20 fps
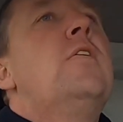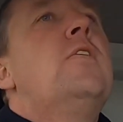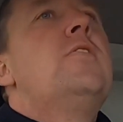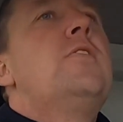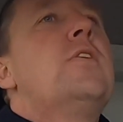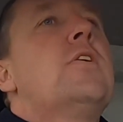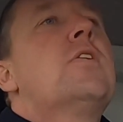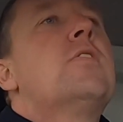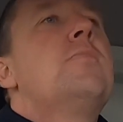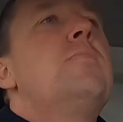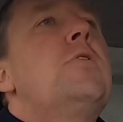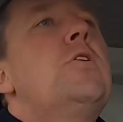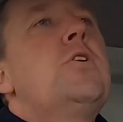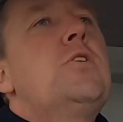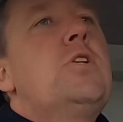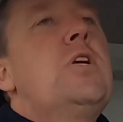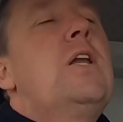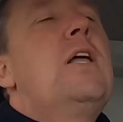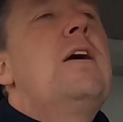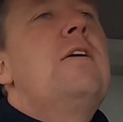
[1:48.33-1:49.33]
the
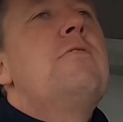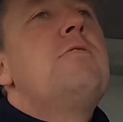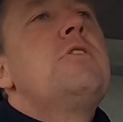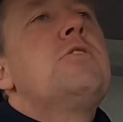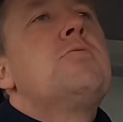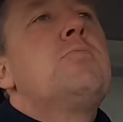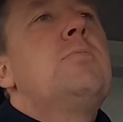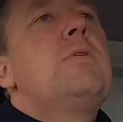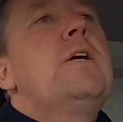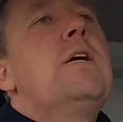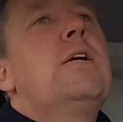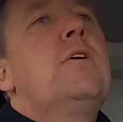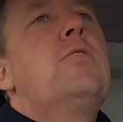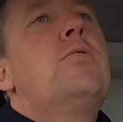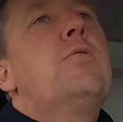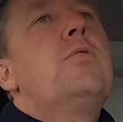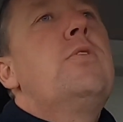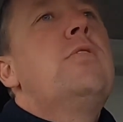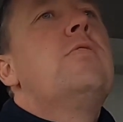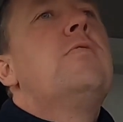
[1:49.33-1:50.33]
commercial areas we're
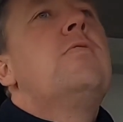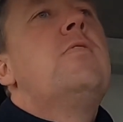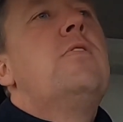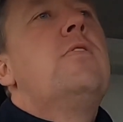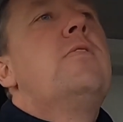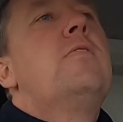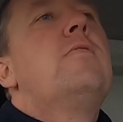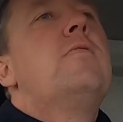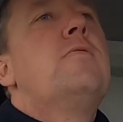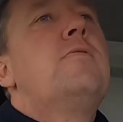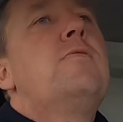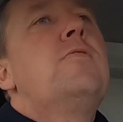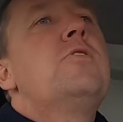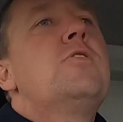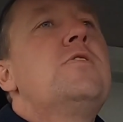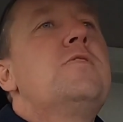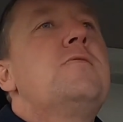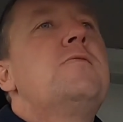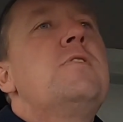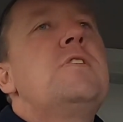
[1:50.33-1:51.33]
cutting
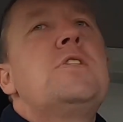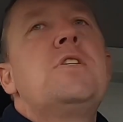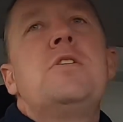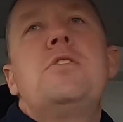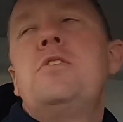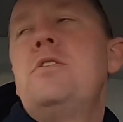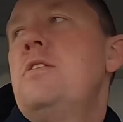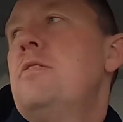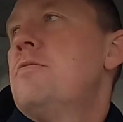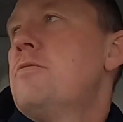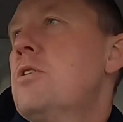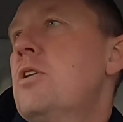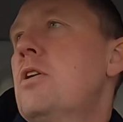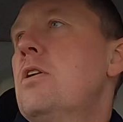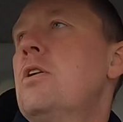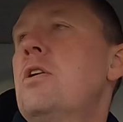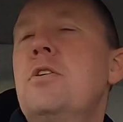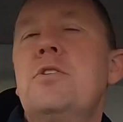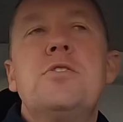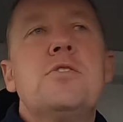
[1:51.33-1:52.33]
first visits, you've got
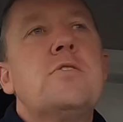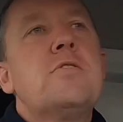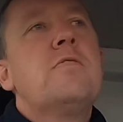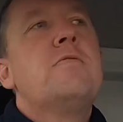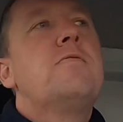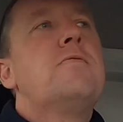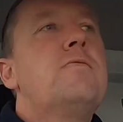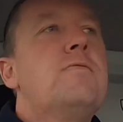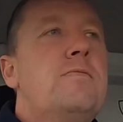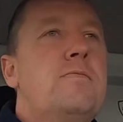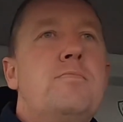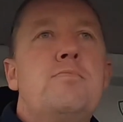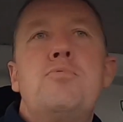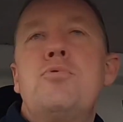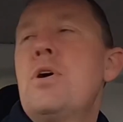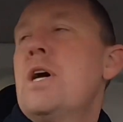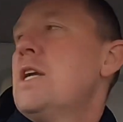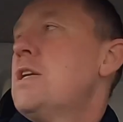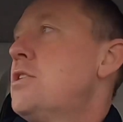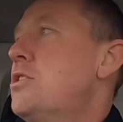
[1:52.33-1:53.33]
lots of
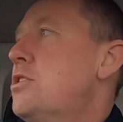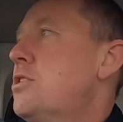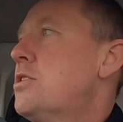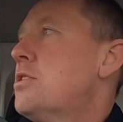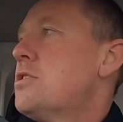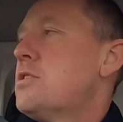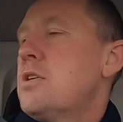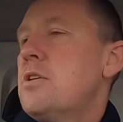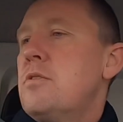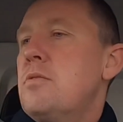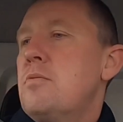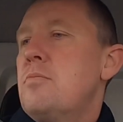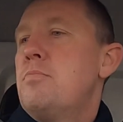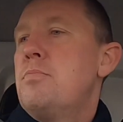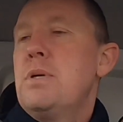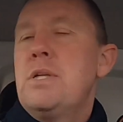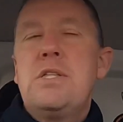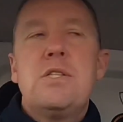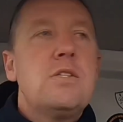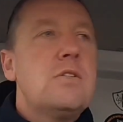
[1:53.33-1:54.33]
branches and
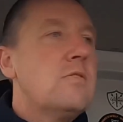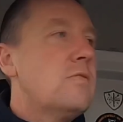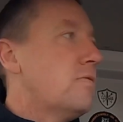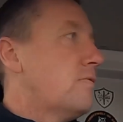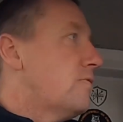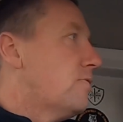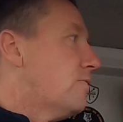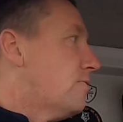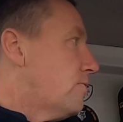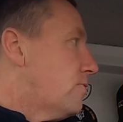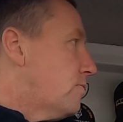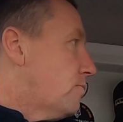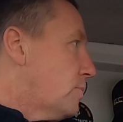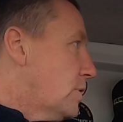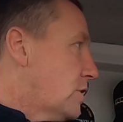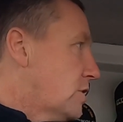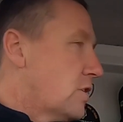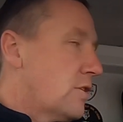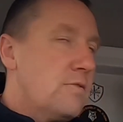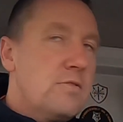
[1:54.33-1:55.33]
bits of
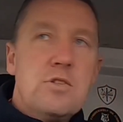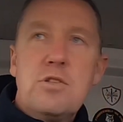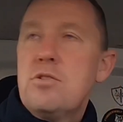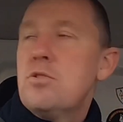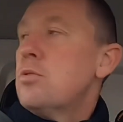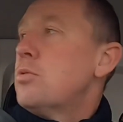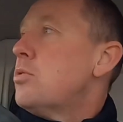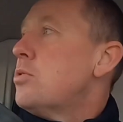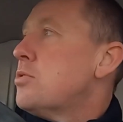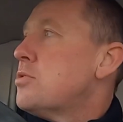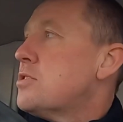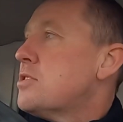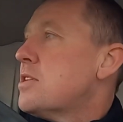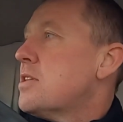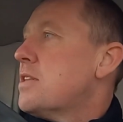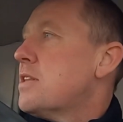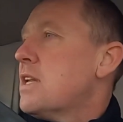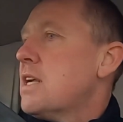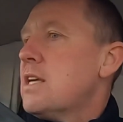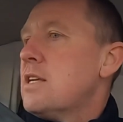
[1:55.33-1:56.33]
stones
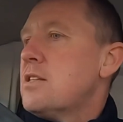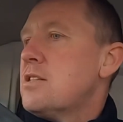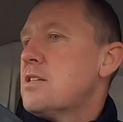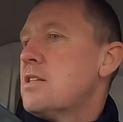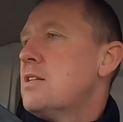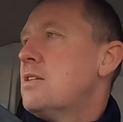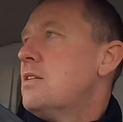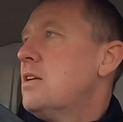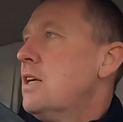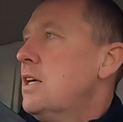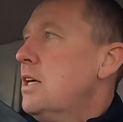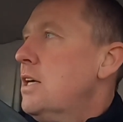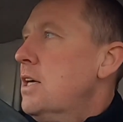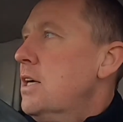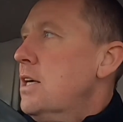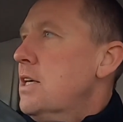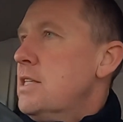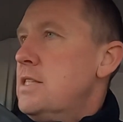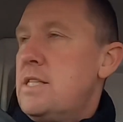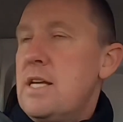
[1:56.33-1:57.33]
and things and
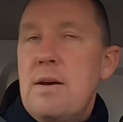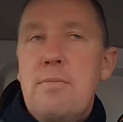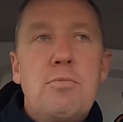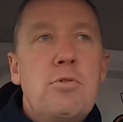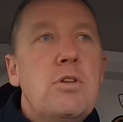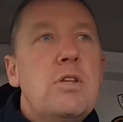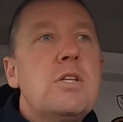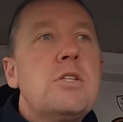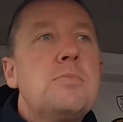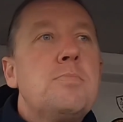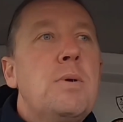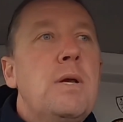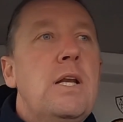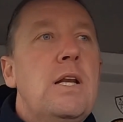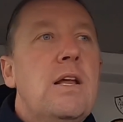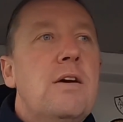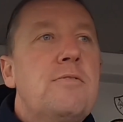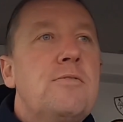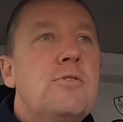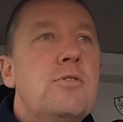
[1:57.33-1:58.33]
debris that's been
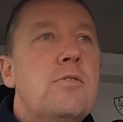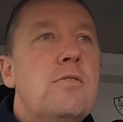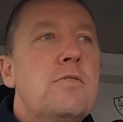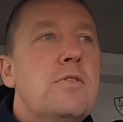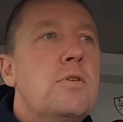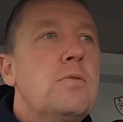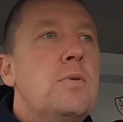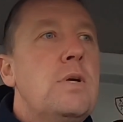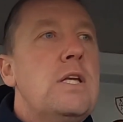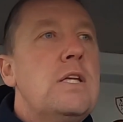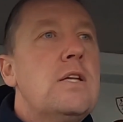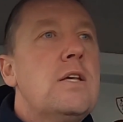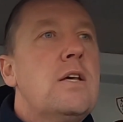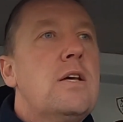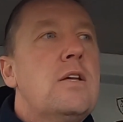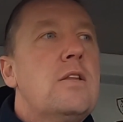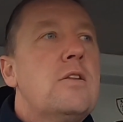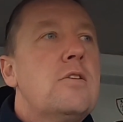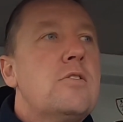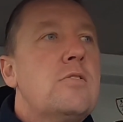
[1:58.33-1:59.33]
left over the
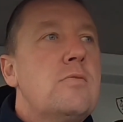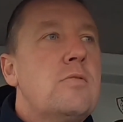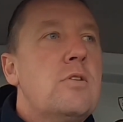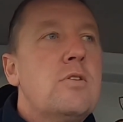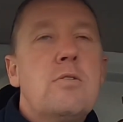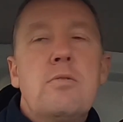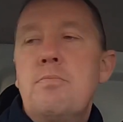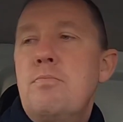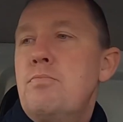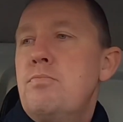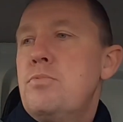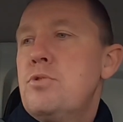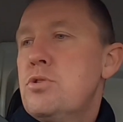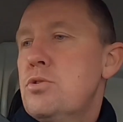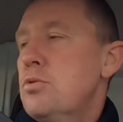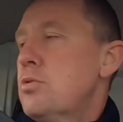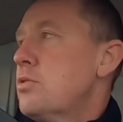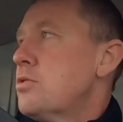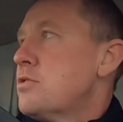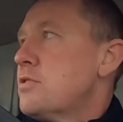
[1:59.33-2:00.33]
winter, the
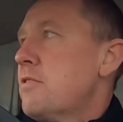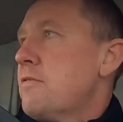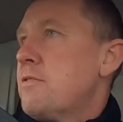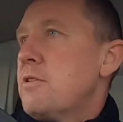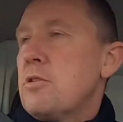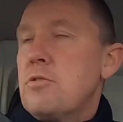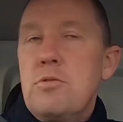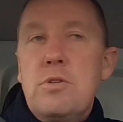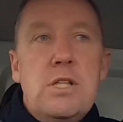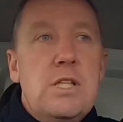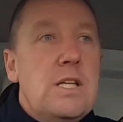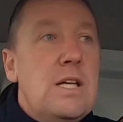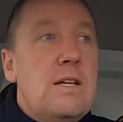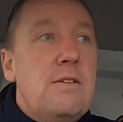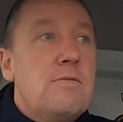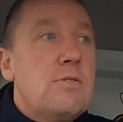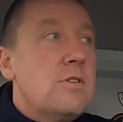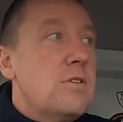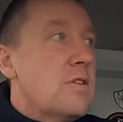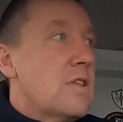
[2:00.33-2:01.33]
stones off the grit,
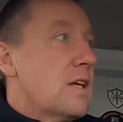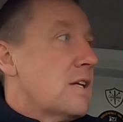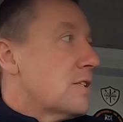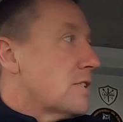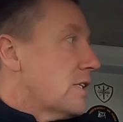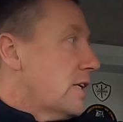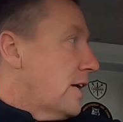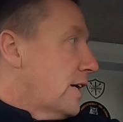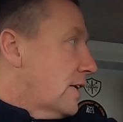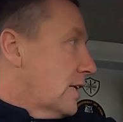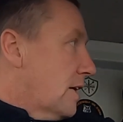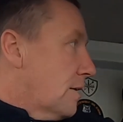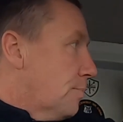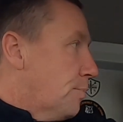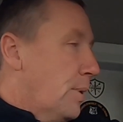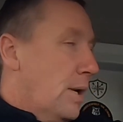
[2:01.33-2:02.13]
even things like that